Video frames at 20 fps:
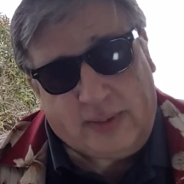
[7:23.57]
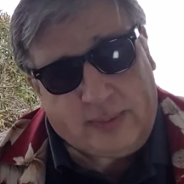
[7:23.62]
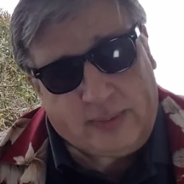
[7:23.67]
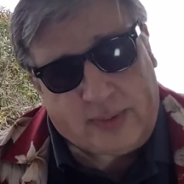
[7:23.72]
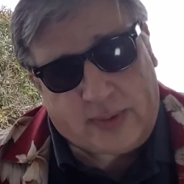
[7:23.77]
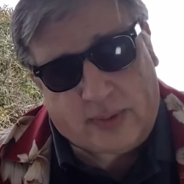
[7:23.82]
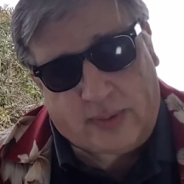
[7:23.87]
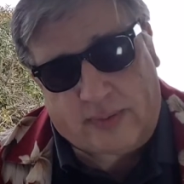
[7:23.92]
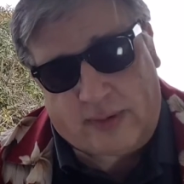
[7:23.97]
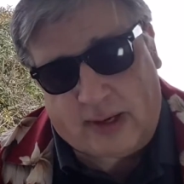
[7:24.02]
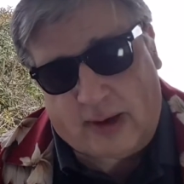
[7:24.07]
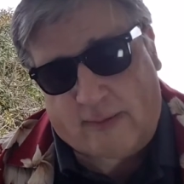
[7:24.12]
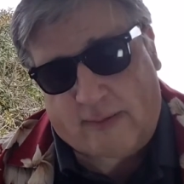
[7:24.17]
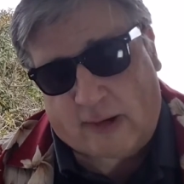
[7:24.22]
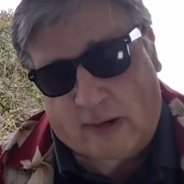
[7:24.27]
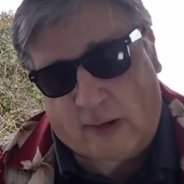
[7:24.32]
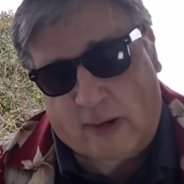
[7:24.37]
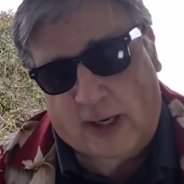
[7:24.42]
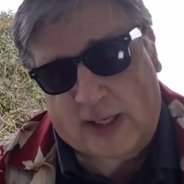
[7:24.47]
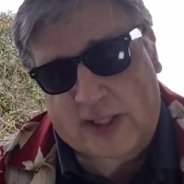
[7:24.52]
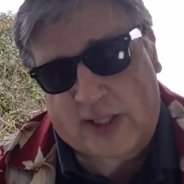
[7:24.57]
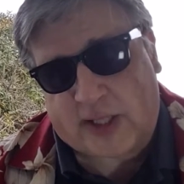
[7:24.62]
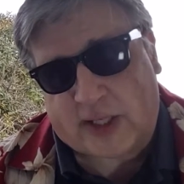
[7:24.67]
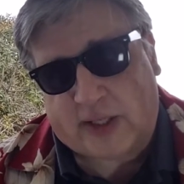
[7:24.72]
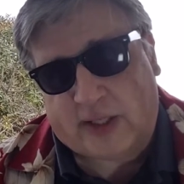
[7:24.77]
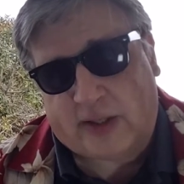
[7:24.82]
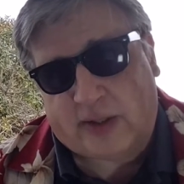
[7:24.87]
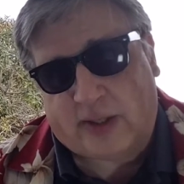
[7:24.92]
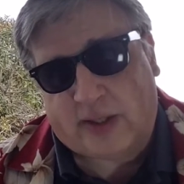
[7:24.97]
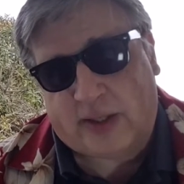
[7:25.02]
So if you have a
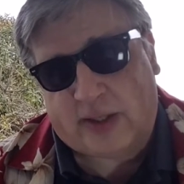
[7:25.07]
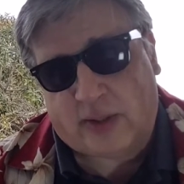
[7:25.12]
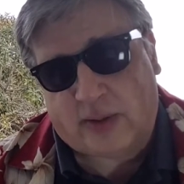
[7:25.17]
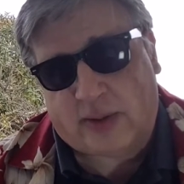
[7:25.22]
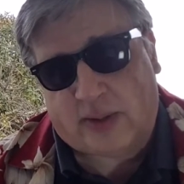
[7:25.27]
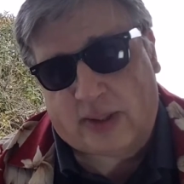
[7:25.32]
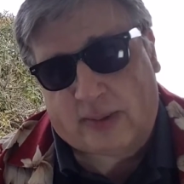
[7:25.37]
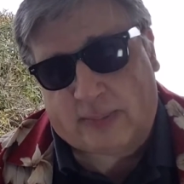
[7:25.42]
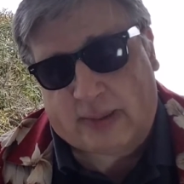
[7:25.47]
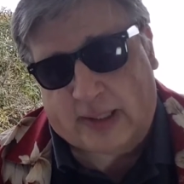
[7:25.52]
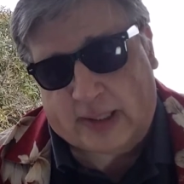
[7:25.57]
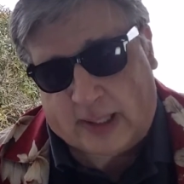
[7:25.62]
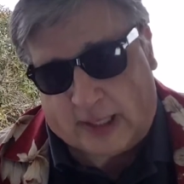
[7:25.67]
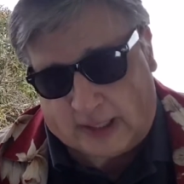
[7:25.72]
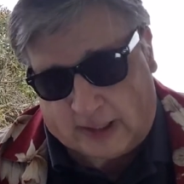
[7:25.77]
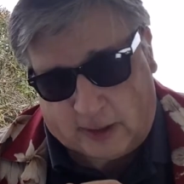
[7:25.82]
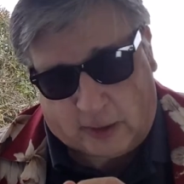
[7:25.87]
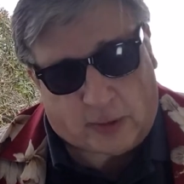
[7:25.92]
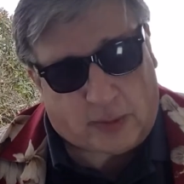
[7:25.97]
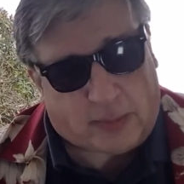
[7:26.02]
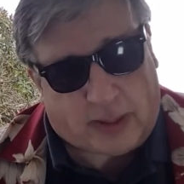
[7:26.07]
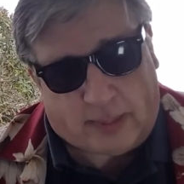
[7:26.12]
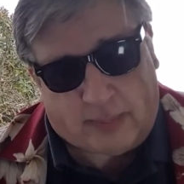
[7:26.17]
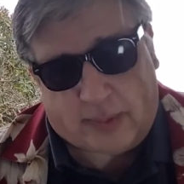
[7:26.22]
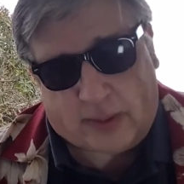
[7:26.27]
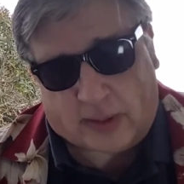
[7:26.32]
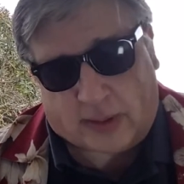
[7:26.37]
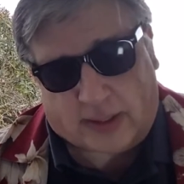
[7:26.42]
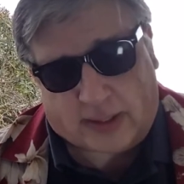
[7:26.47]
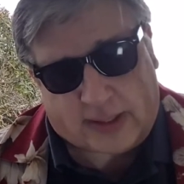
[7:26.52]
question, you can do something like go to my
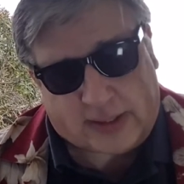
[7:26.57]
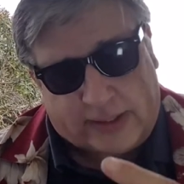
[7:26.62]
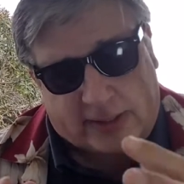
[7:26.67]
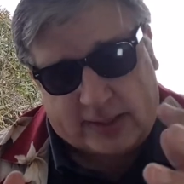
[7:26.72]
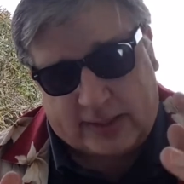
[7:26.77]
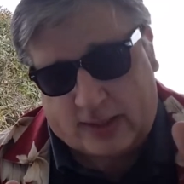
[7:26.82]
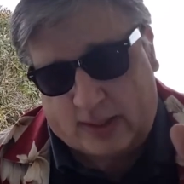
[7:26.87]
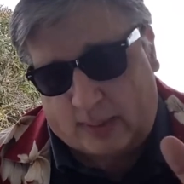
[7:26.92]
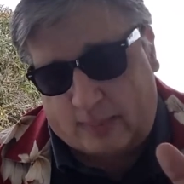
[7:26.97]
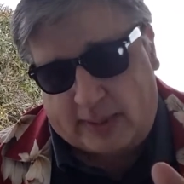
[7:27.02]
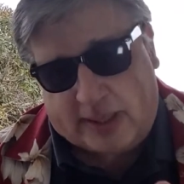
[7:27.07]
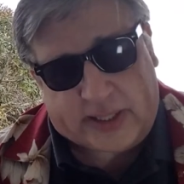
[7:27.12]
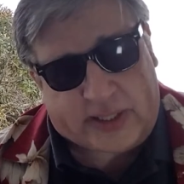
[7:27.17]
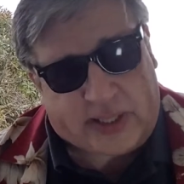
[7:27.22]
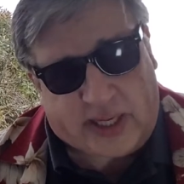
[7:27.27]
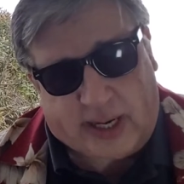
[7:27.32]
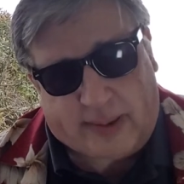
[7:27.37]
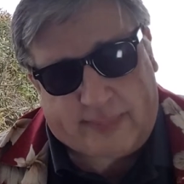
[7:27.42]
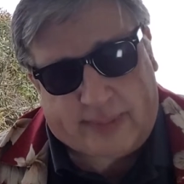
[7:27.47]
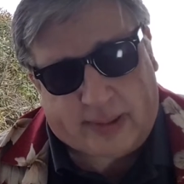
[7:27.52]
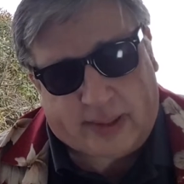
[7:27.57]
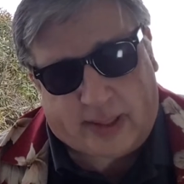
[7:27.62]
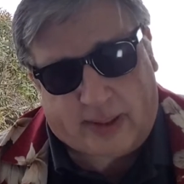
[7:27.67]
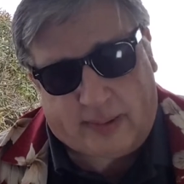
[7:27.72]
book, because there'll be a chapter